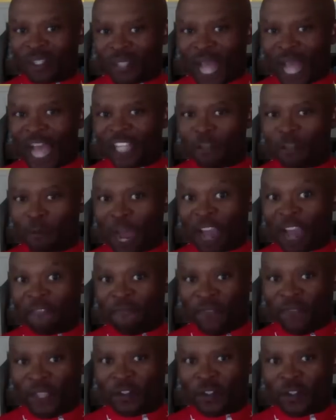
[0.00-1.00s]
size bike
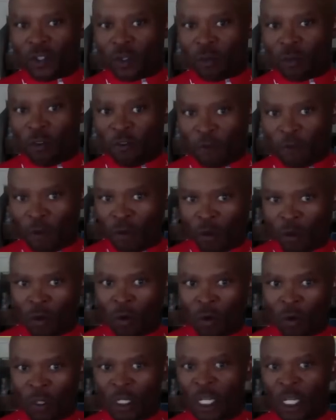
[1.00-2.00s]
fits you before you
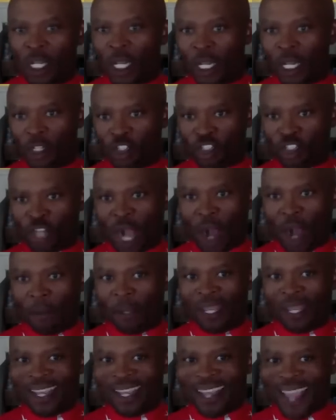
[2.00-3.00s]
go and shop